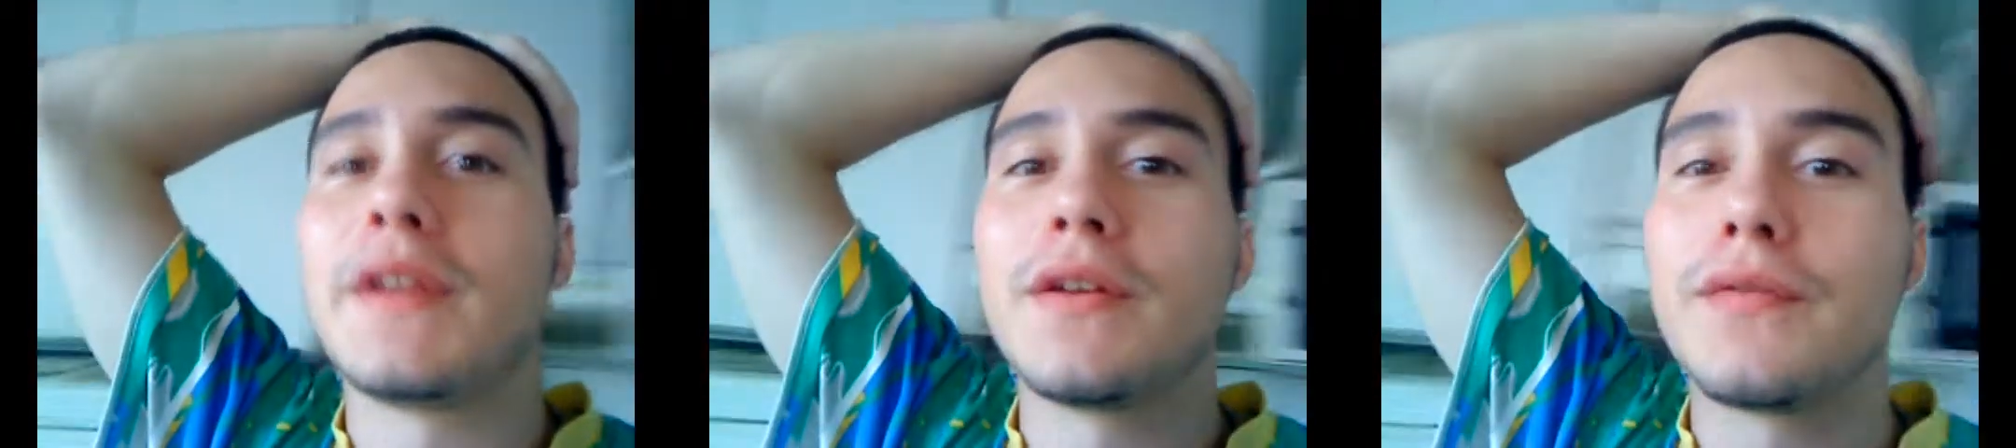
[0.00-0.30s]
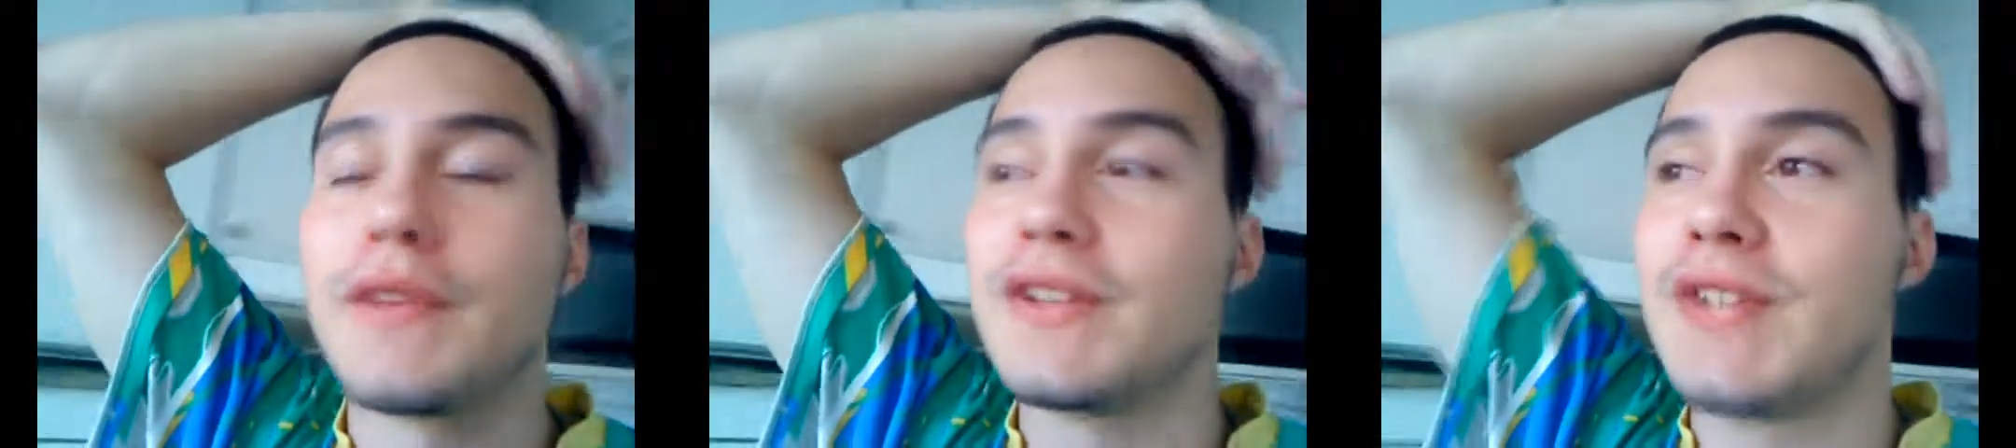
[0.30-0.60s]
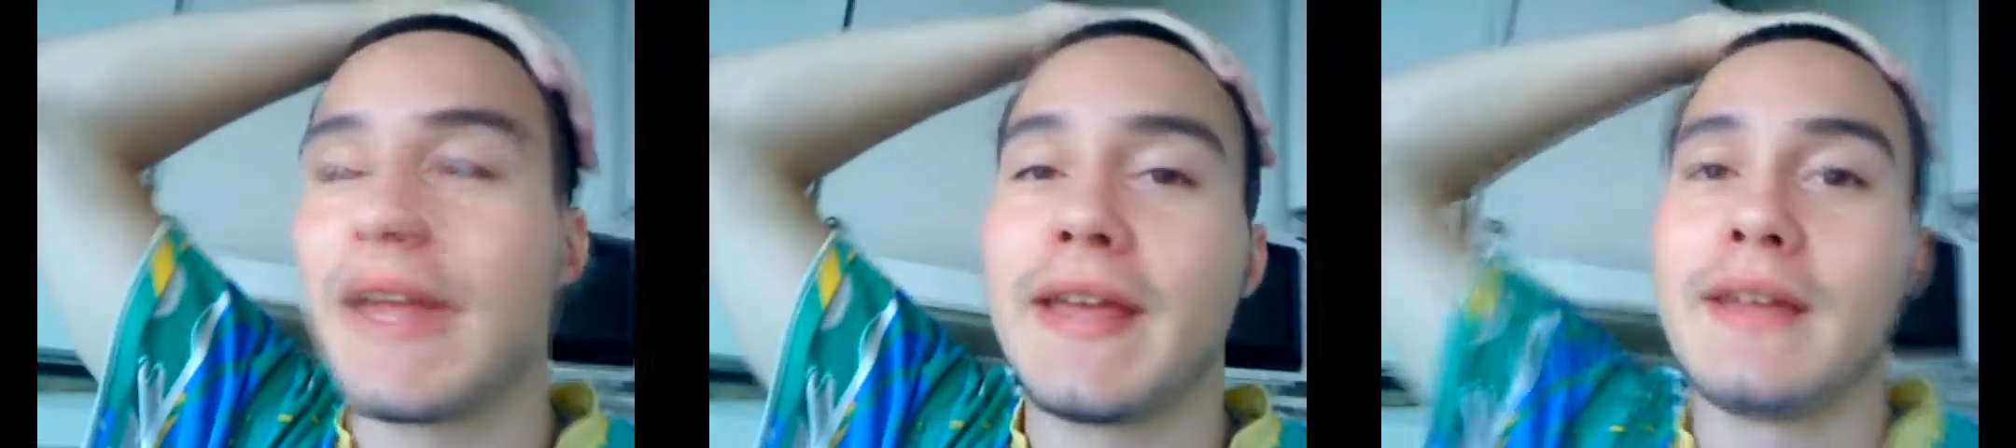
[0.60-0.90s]
video for
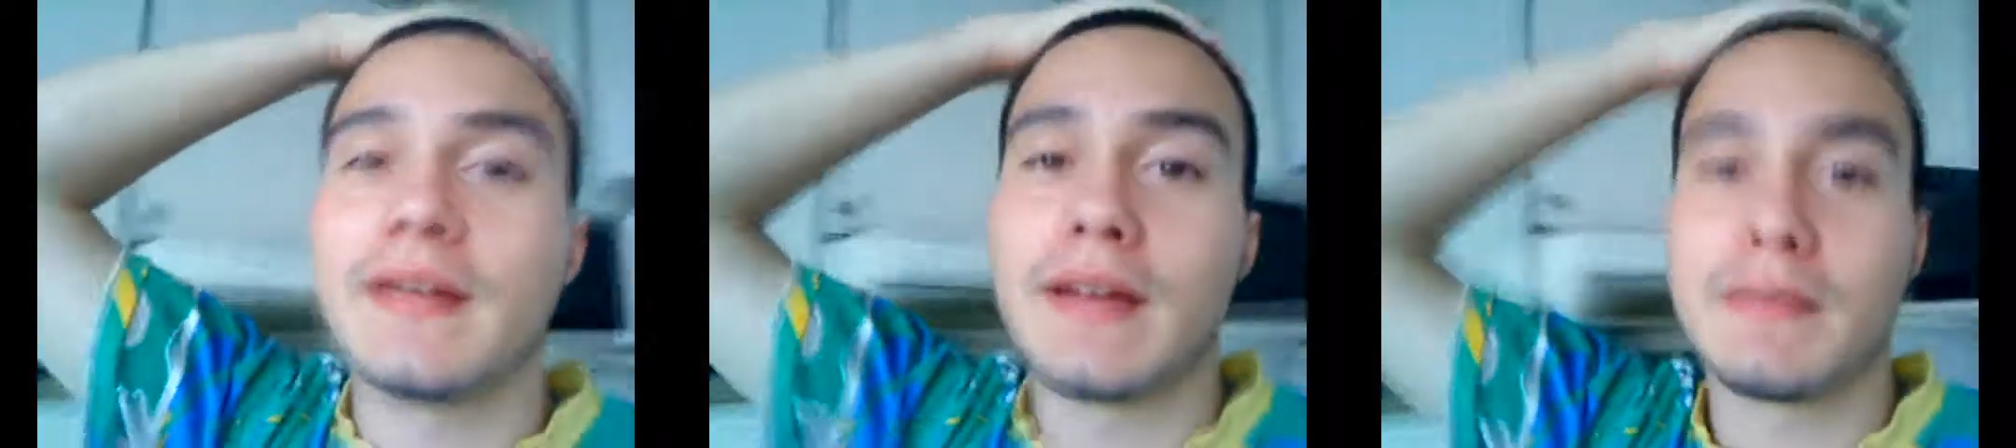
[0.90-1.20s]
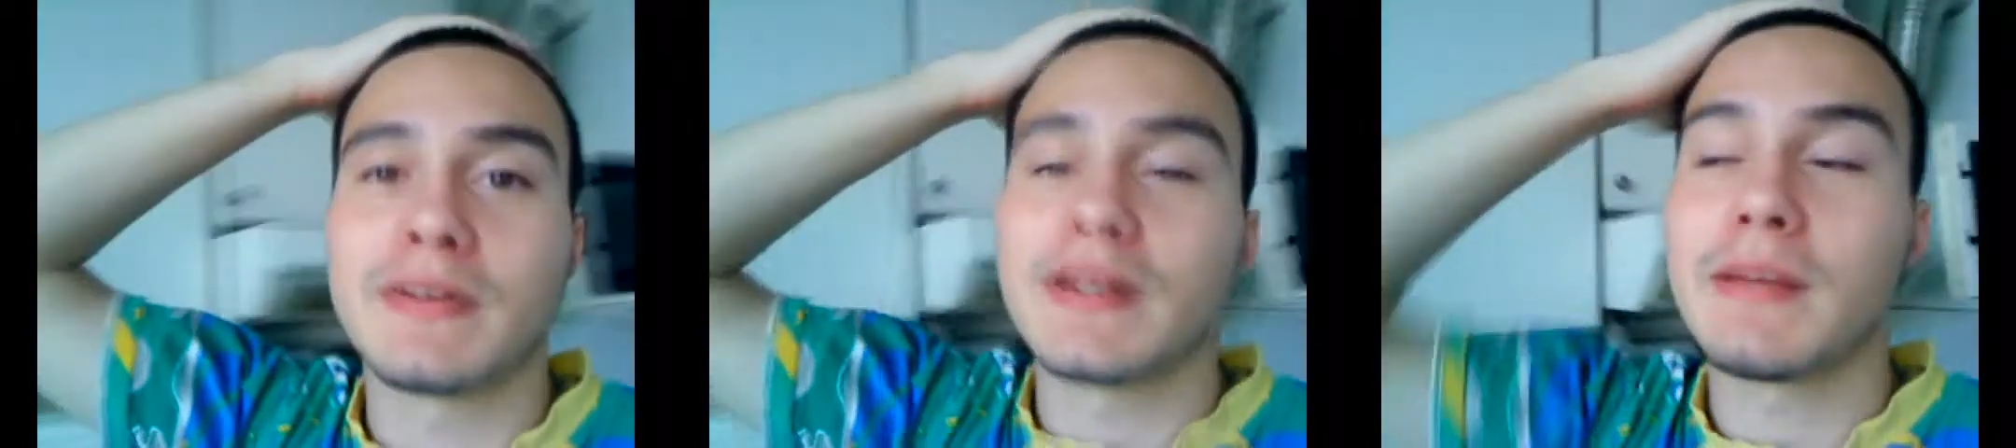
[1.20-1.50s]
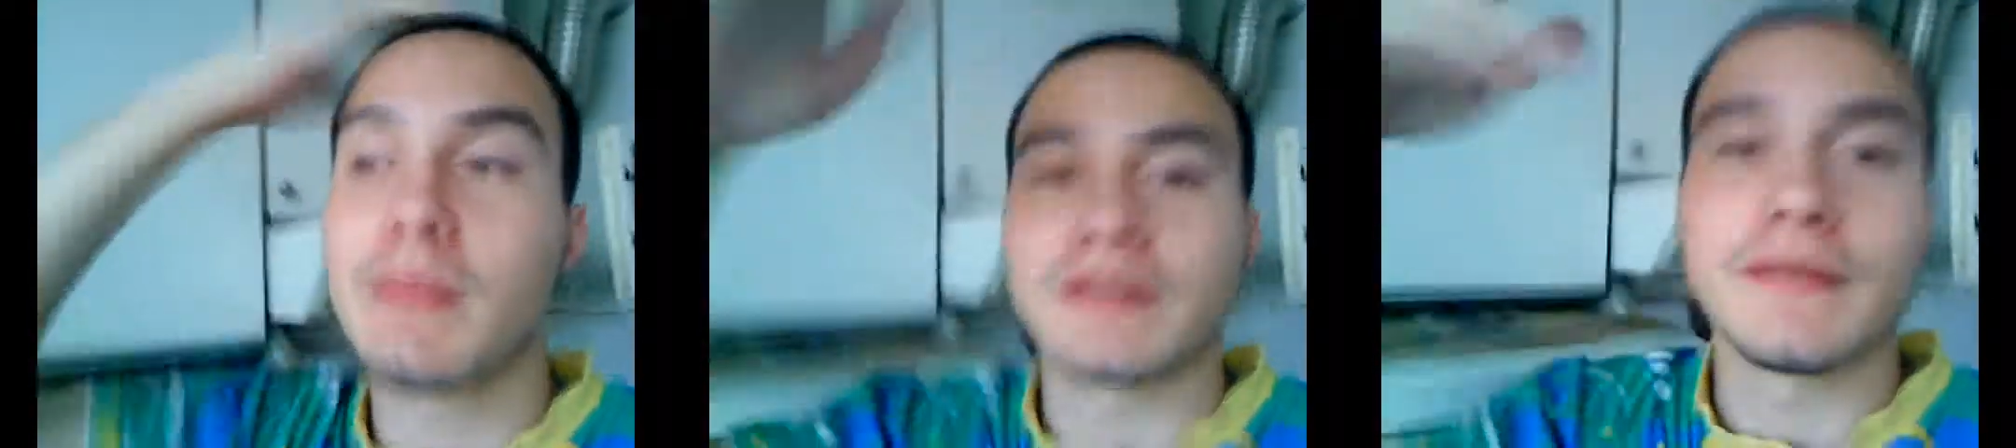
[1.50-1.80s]
each day. I'm
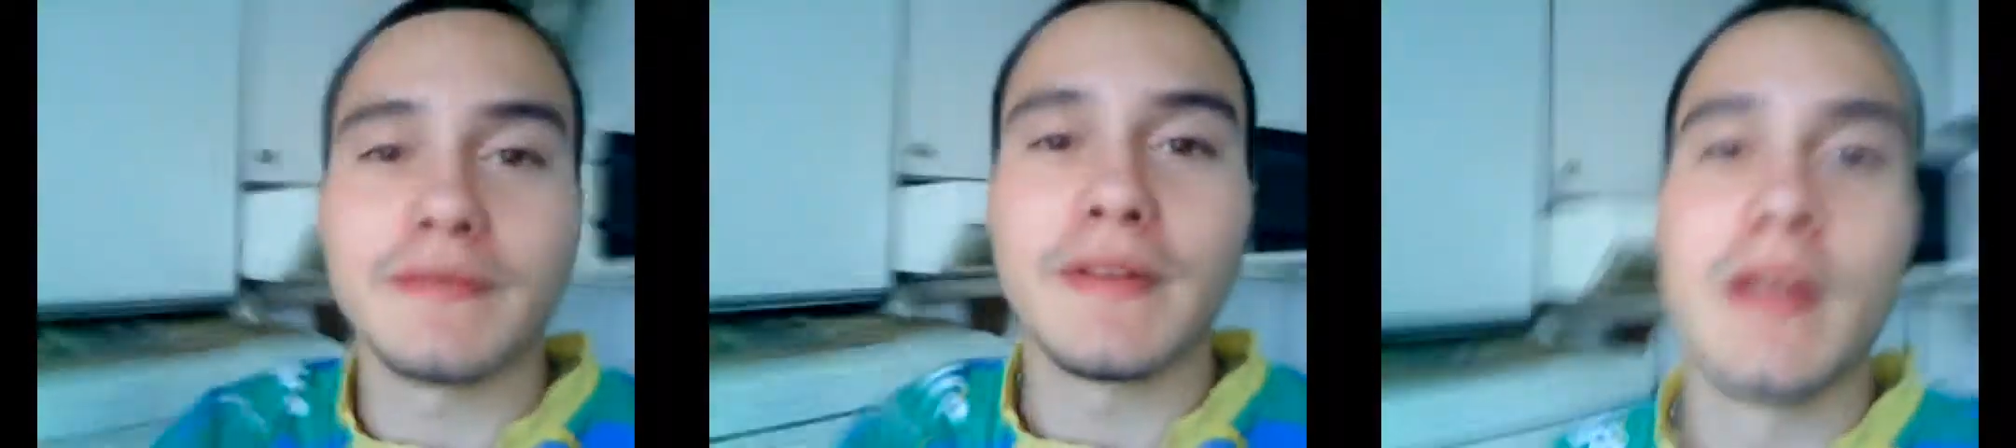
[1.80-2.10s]
gonna